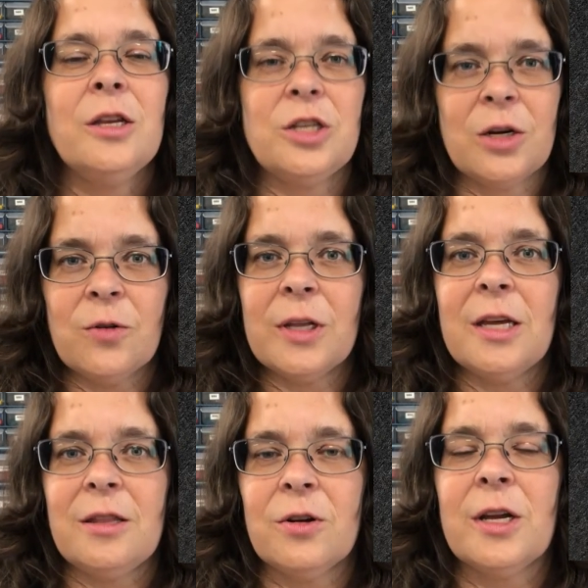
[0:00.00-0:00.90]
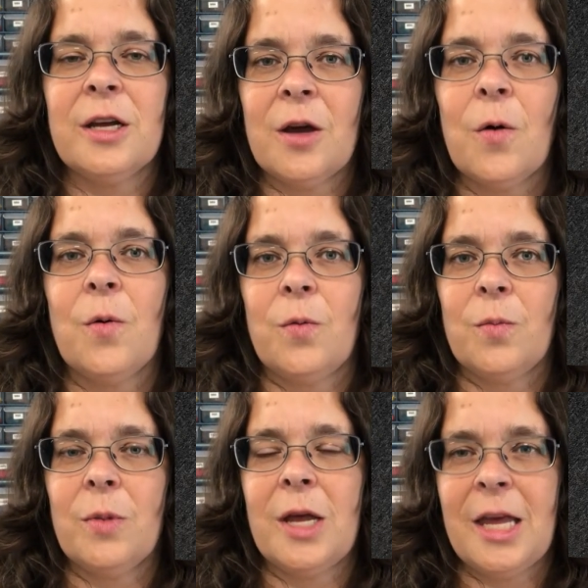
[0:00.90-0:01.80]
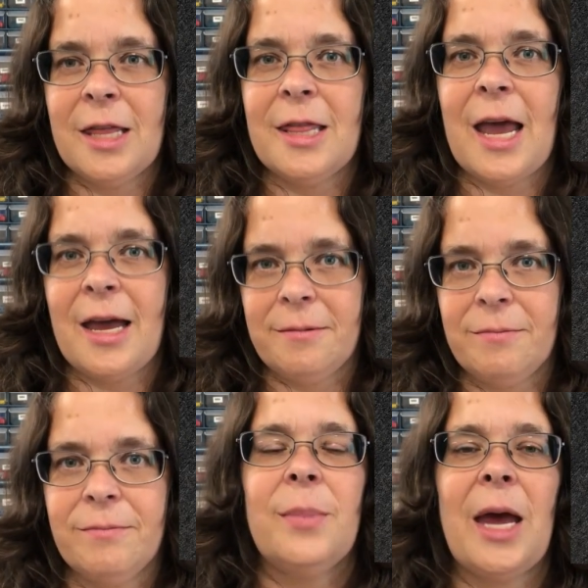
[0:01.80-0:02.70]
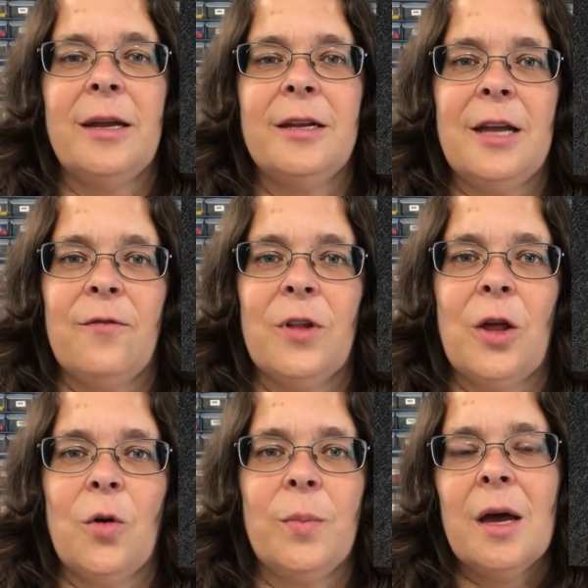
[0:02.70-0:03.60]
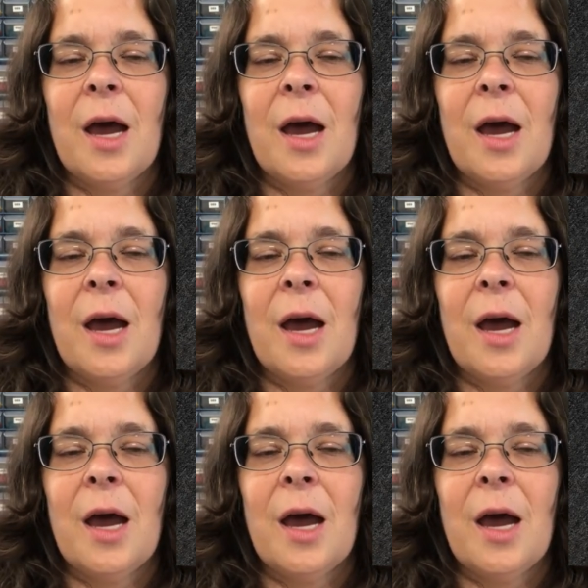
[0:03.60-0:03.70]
generally they're going to go in that padded envelope.